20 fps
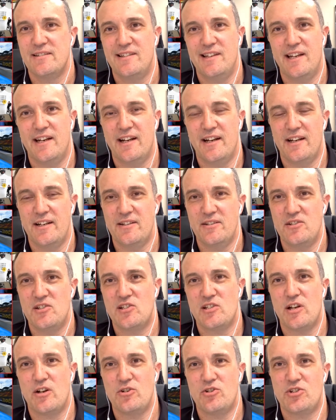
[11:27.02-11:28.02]
You know,
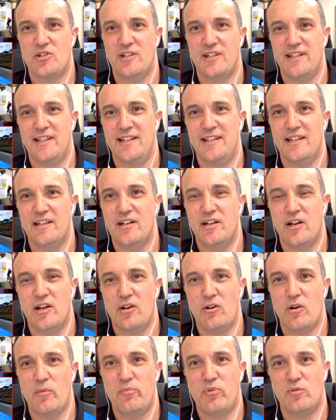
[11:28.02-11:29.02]
socially, you
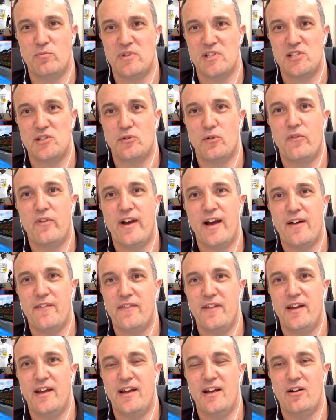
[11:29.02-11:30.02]
know, I put myself
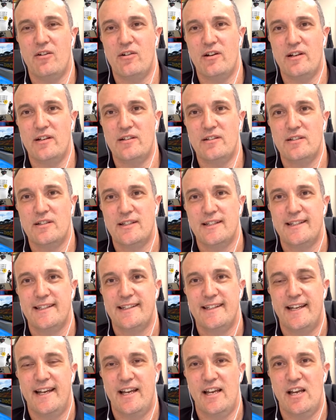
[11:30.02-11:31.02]
out there, and
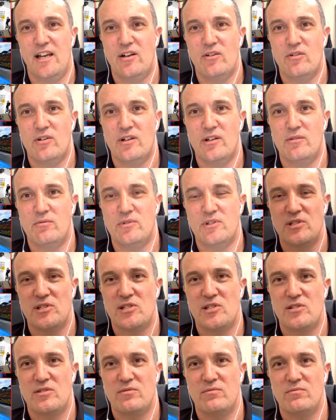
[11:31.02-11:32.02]
I
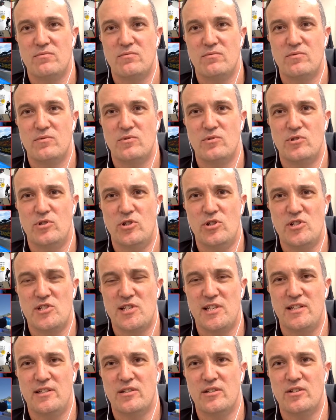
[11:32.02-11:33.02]
was
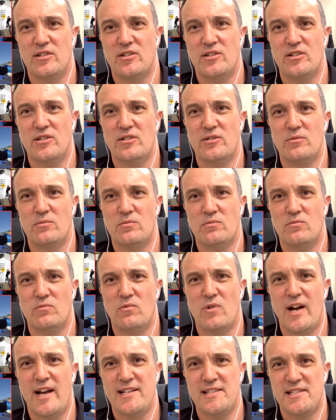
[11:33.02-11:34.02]
using the
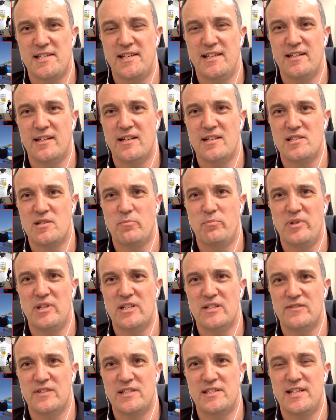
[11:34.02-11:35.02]
racing as a
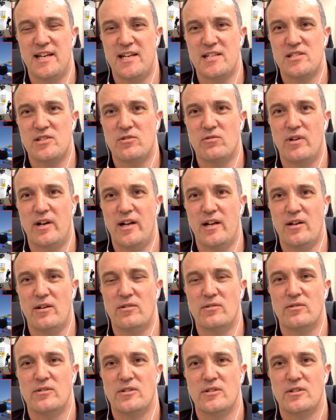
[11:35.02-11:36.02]
bit of a test
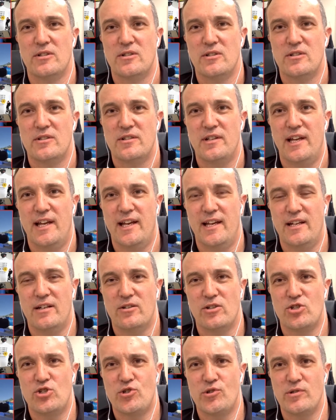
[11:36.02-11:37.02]
ground, and
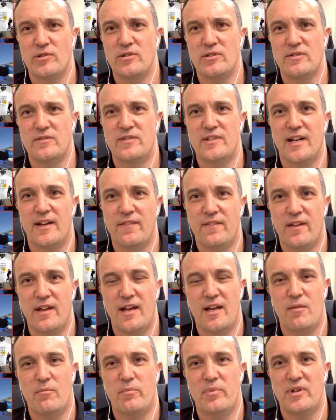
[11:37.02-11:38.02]
I shouldn't have done
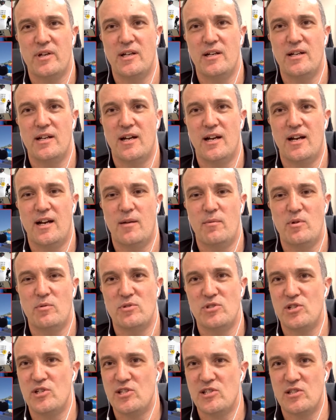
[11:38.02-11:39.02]
that, but it
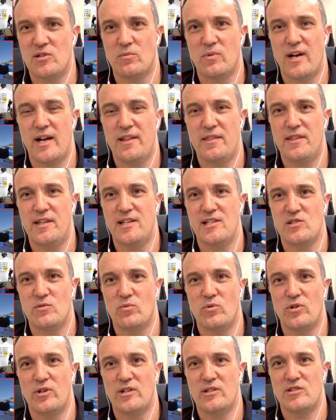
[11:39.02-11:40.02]
was just the way things
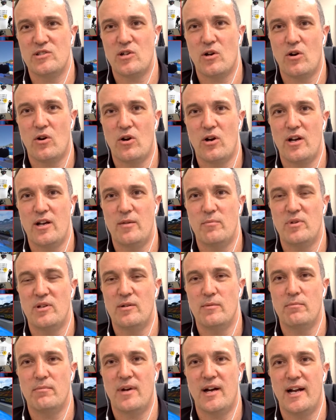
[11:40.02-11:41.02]
work, time
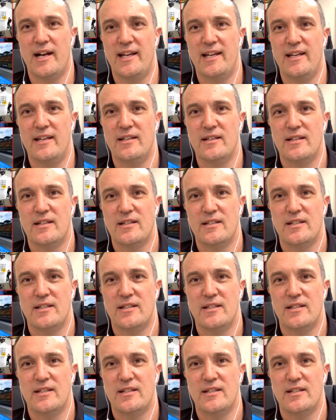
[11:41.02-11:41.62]
and money.